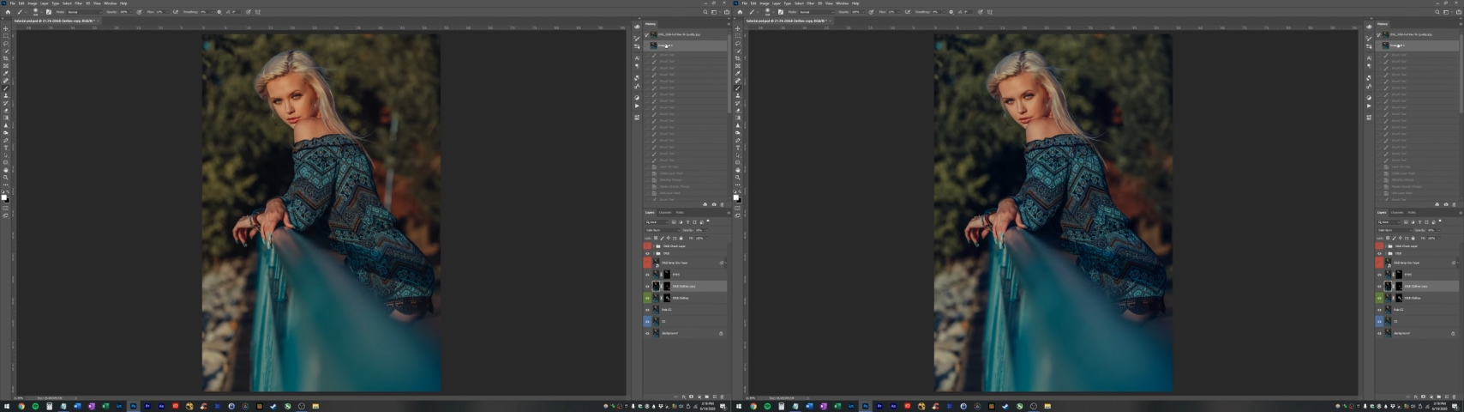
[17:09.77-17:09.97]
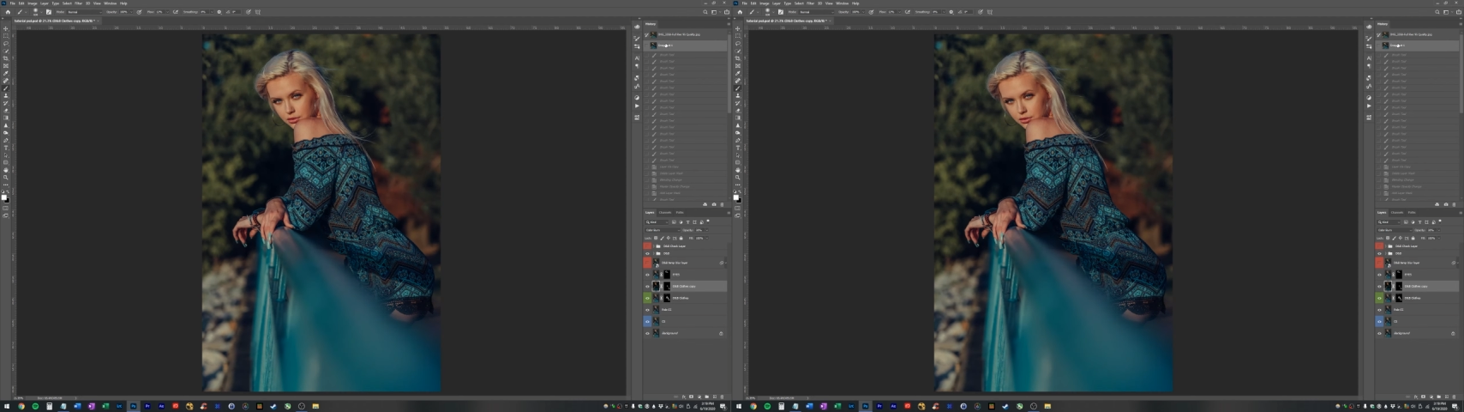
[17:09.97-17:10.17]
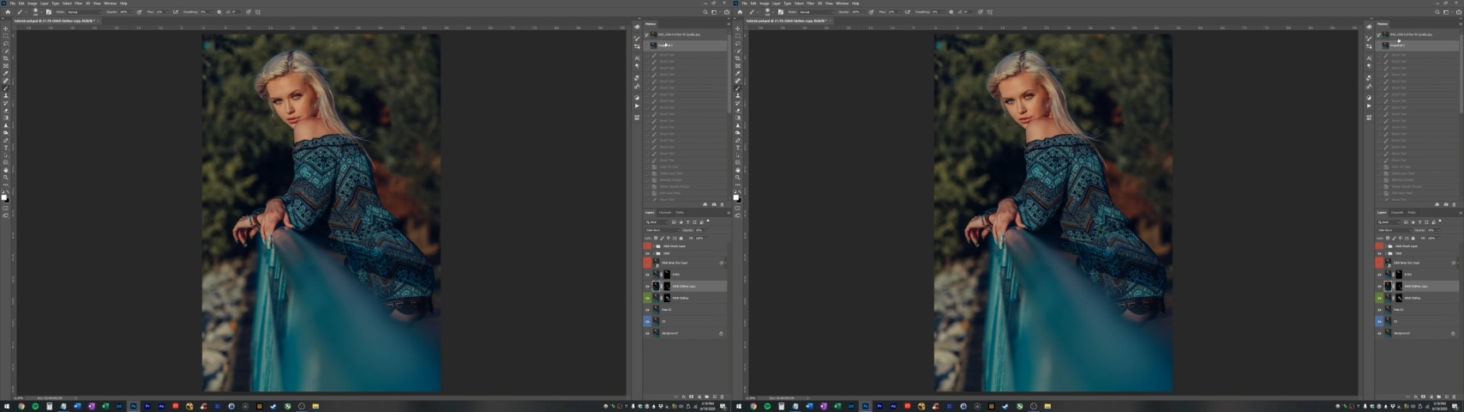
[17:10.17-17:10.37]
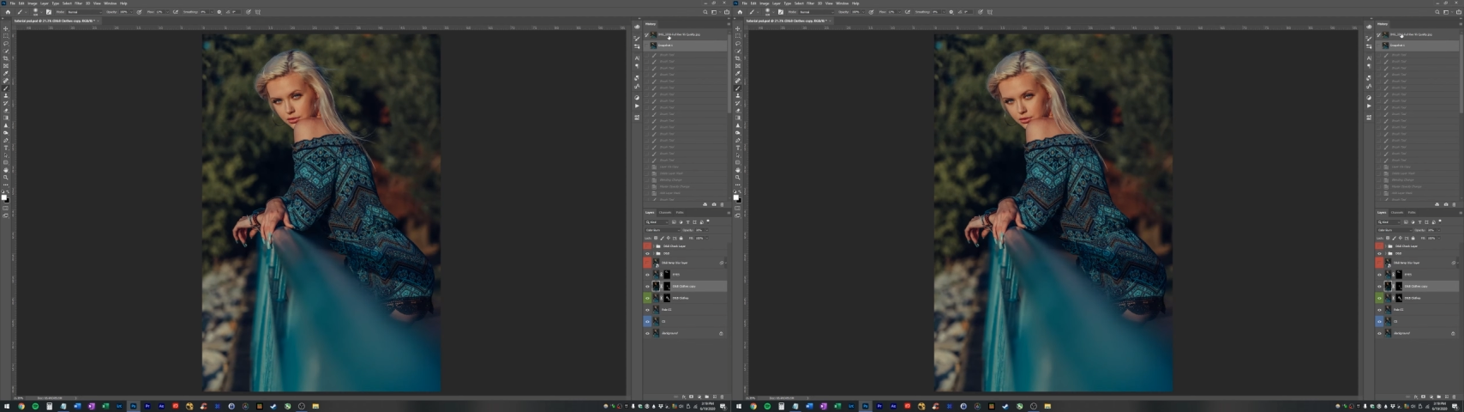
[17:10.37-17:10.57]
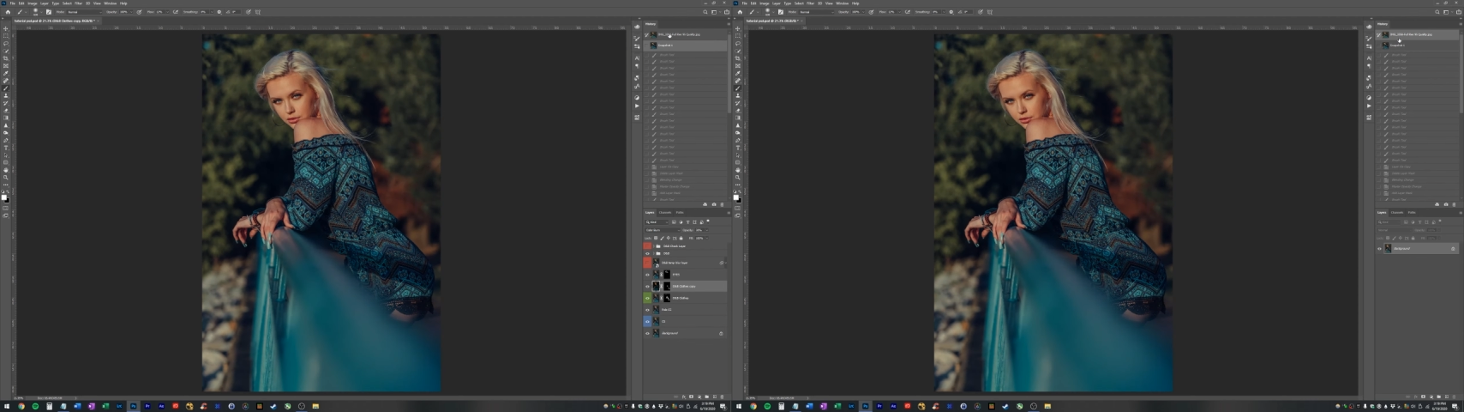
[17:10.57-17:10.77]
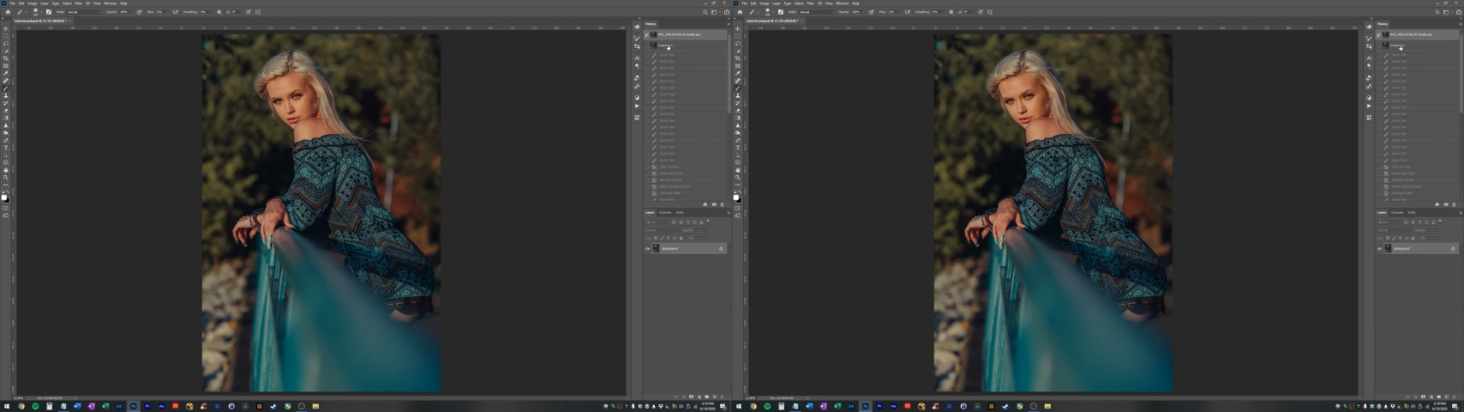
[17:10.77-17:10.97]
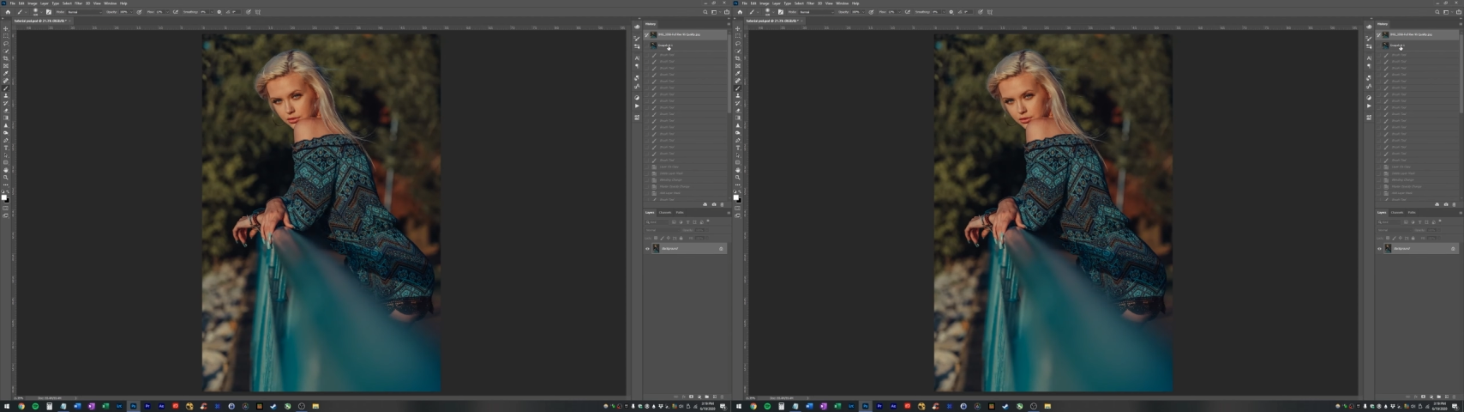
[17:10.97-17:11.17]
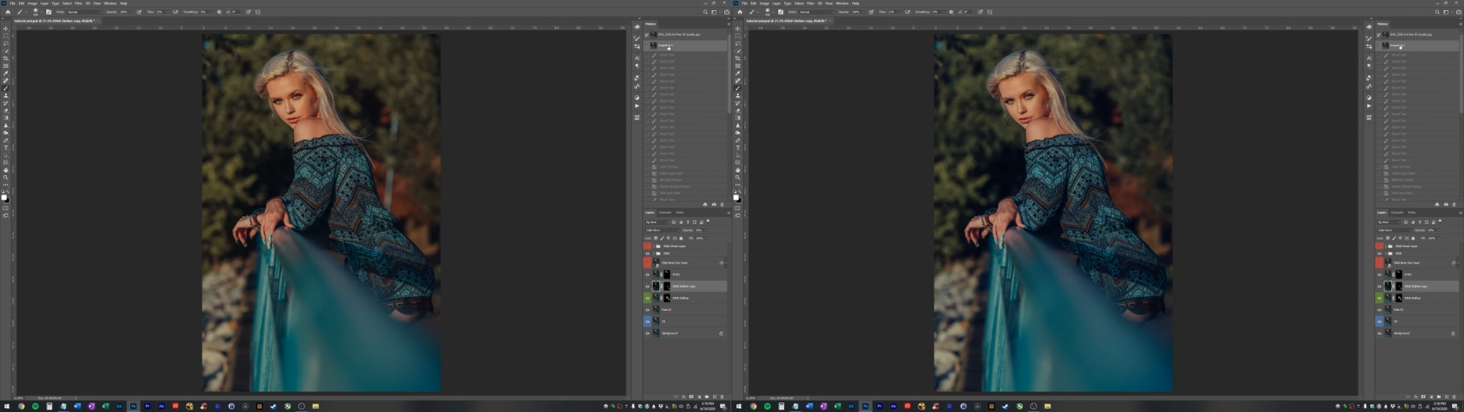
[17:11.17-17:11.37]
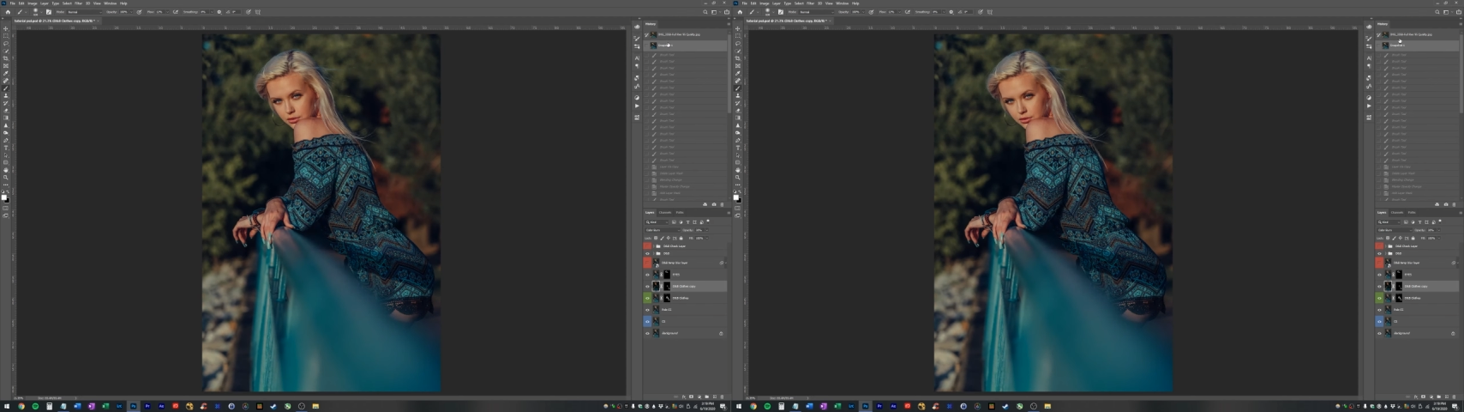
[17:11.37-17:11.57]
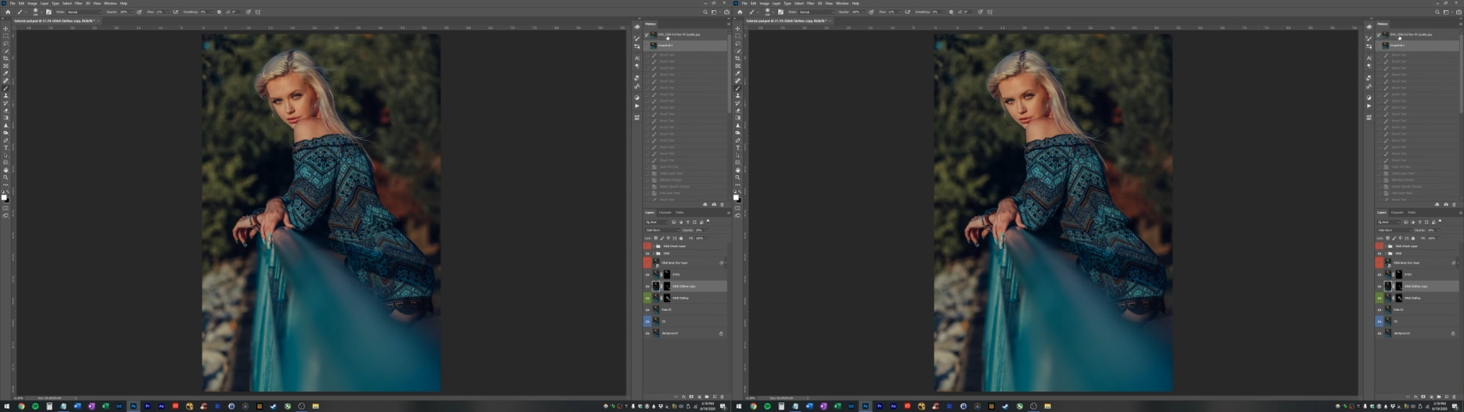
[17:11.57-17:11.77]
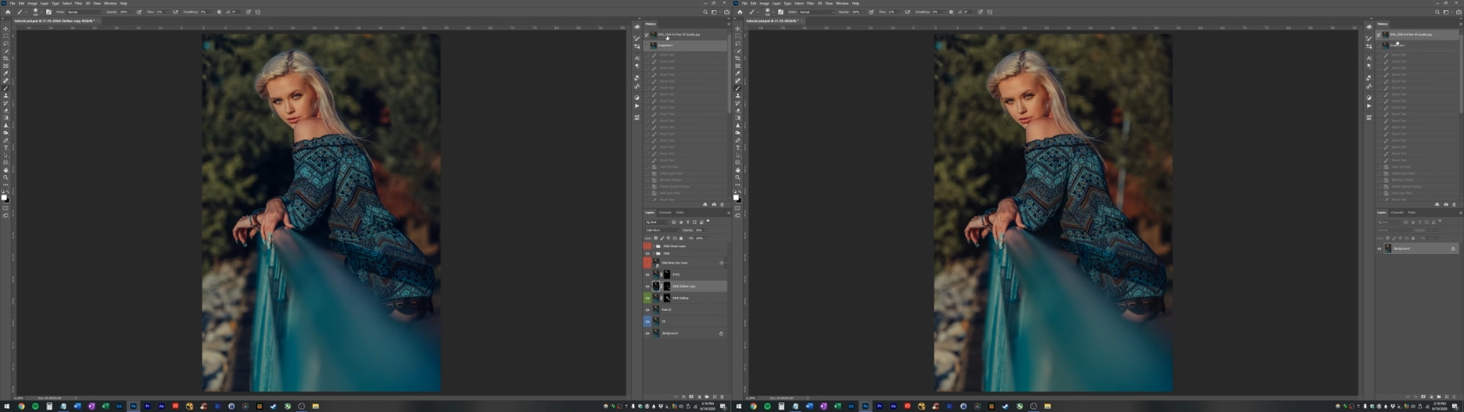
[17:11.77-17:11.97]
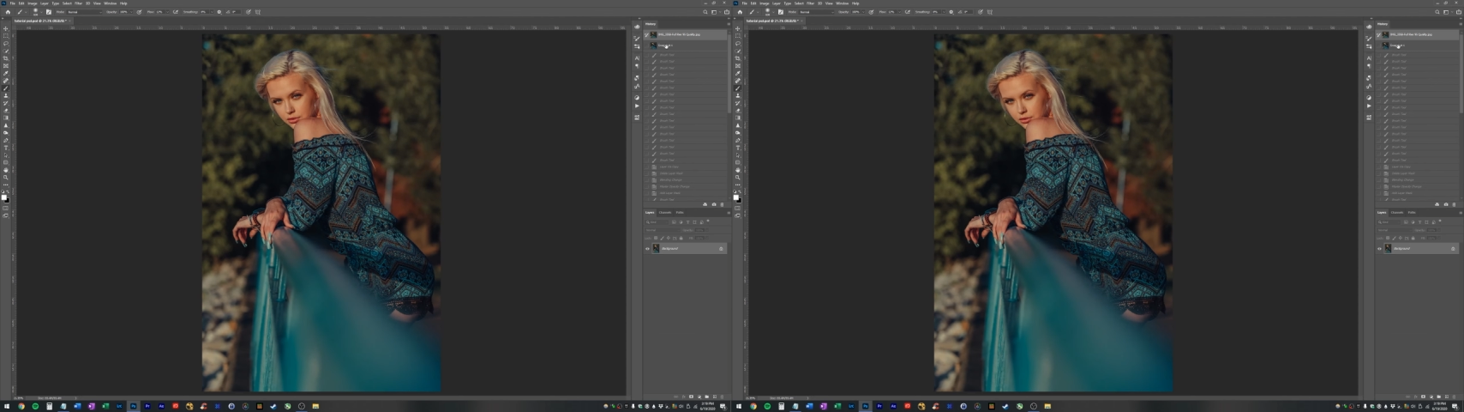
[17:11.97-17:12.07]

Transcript: No one is speaking in this clip.